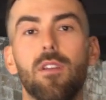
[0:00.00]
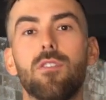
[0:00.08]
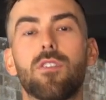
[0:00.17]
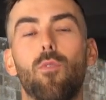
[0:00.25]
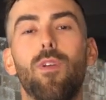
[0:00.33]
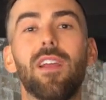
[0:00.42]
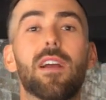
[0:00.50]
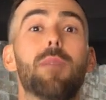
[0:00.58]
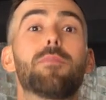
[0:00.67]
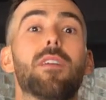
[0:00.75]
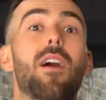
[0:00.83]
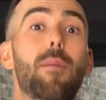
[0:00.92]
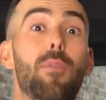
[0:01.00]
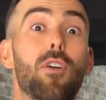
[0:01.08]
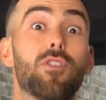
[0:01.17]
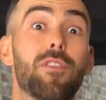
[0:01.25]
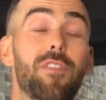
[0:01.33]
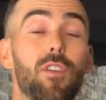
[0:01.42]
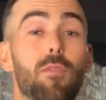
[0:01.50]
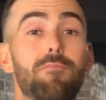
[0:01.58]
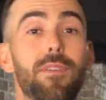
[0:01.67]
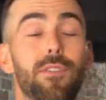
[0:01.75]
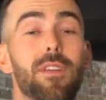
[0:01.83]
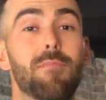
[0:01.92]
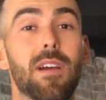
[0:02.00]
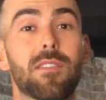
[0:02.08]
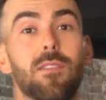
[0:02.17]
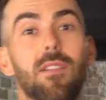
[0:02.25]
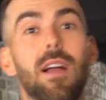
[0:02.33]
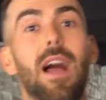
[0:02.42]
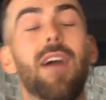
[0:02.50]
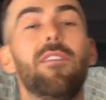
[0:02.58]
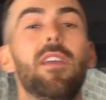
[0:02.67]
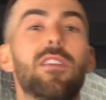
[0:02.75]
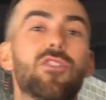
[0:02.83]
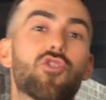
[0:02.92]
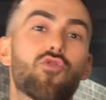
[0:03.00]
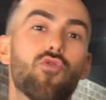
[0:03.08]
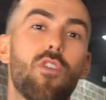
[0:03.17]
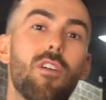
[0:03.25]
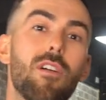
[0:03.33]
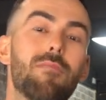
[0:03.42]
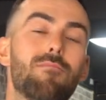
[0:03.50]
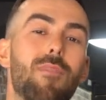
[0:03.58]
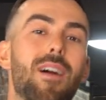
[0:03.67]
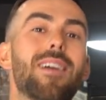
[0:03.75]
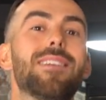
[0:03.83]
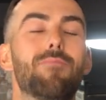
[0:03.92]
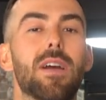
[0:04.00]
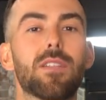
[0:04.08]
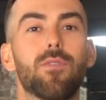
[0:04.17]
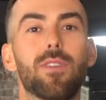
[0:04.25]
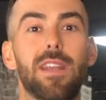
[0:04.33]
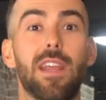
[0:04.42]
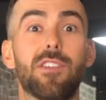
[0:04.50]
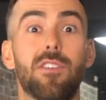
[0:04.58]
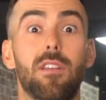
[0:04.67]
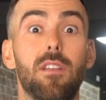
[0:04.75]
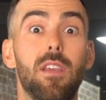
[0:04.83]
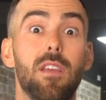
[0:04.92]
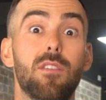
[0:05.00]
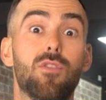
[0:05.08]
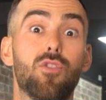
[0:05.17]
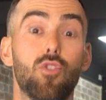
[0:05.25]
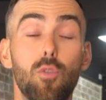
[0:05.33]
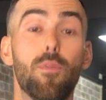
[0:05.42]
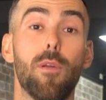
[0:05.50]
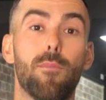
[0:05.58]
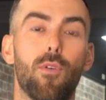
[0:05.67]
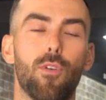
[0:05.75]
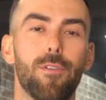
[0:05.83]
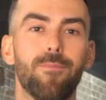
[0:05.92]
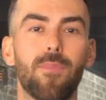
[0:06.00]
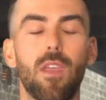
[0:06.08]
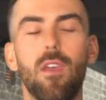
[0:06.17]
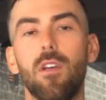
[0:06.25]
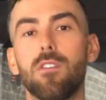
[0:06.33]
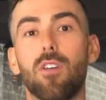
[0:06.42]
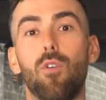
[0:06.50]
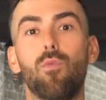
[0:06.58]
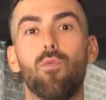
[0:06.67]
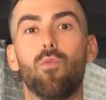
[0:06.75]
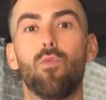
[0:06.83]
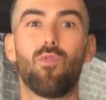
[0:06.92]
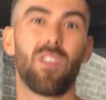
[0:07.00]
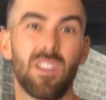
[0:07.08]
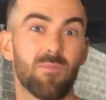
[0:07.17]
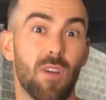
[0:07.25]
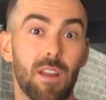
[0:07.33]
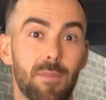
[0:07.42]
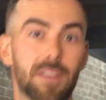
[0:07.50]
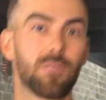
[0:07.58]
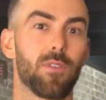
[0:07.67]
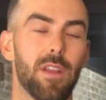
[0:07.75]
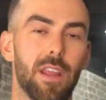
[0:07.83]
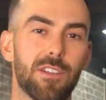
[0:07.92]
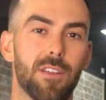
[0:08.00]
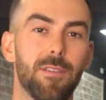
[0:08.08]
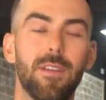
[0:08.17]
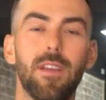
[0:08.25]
So when it comes to hypertrophy or building muscle, having a strong mind-muscle connection is super important. So what is mind-muscle connection?